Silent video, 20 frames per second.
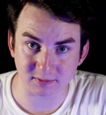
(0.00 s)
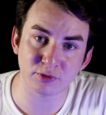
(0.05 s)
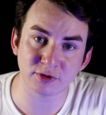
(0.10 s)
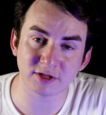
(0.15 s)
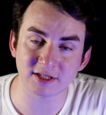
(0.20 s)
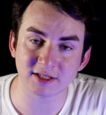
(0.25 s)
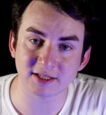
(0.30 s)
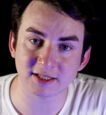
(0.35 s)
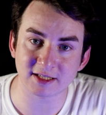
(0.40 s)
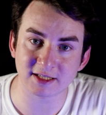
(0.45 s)

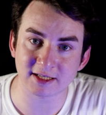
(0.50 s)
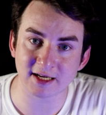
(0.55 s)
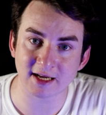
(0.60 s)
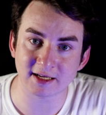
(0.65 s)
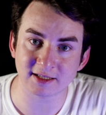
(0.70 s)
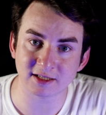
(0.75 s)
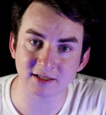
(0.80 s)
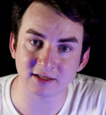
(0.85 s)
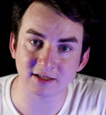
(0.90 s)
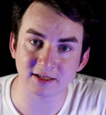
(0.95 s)
which is
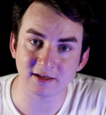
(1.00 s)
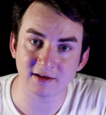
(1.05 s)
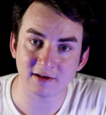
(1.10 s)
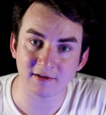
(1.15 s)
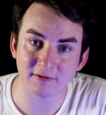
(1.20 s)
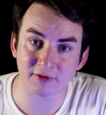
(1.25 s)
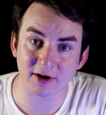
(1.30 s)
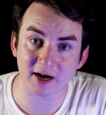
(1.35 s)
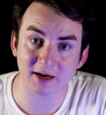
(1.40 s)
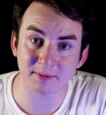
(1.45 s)
essentially
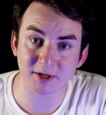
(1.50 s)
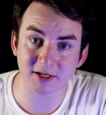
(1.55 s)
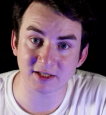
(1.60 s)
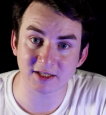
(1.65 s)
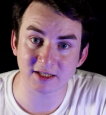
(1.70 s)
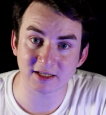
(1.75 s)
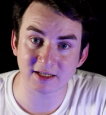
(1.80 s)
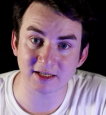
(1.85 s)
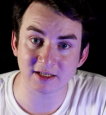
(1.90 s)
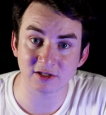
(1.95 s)

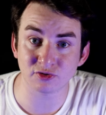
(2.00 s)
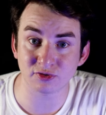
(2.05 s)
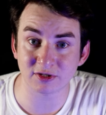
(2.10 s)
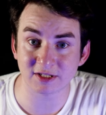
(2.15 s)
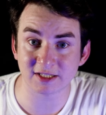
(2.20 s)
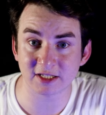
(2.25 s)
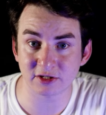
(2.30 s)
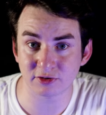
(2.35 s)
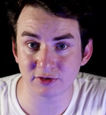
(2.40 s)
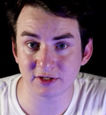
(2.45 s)
fragmented into a
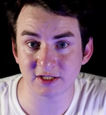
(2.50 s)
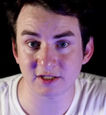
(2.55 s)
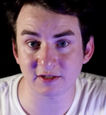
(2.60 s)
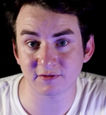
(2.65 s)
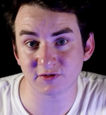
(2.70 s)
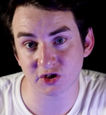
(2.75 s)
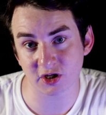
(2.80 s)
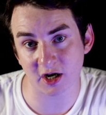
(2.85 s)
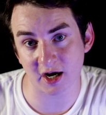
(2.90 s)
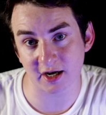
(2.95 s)
series
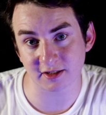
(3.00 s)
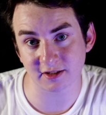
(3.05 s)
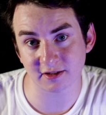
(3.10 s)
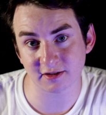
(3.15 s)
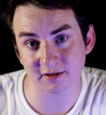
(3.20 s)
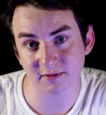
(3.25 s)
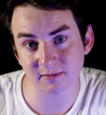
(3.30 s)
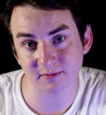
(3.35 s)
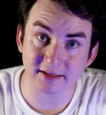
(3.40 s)
of shots.